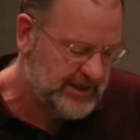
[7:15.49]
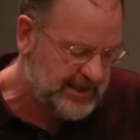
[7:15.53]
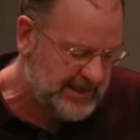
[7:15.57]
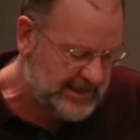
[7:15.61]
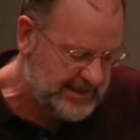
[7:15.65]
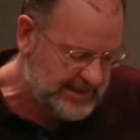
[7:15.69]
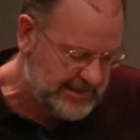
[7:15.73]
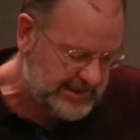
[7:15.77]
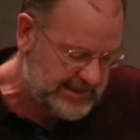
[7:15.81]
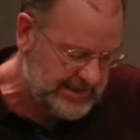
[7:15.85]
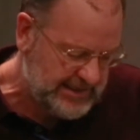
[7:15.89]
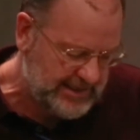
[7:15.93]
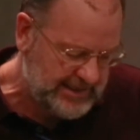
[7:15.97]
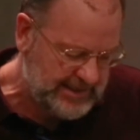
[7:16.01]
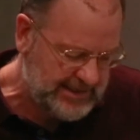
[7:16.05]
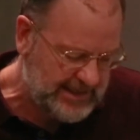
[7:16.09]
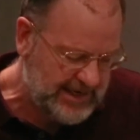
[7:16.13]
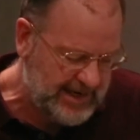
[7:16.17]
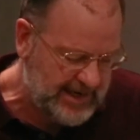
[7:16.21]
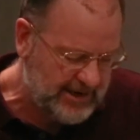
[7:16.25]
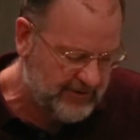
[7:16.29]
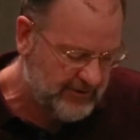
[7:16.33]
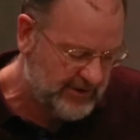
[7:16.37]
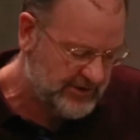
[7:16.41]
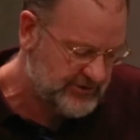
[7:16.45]
in
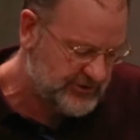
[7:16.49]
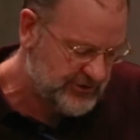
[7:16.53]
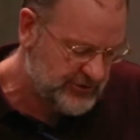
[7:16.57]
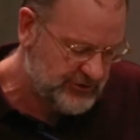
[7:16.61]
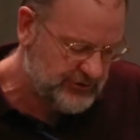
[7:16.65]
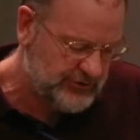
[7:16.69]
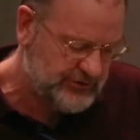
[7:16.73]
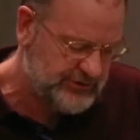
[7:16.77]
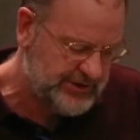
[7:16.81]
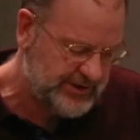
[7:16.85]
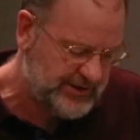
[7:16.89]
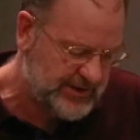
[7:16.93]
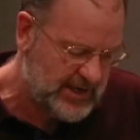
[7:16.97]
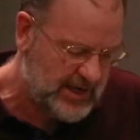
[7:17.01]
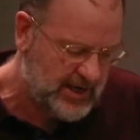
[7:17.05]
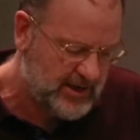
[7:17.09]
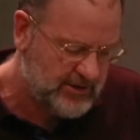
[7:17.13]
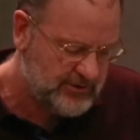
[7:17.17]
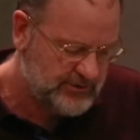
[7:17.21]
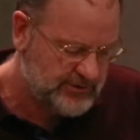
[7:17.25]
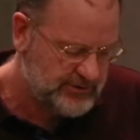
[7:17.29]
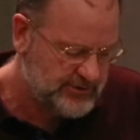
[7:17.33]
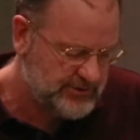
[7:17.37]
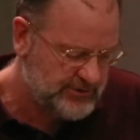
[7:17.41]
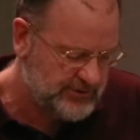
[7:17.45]
areas and using those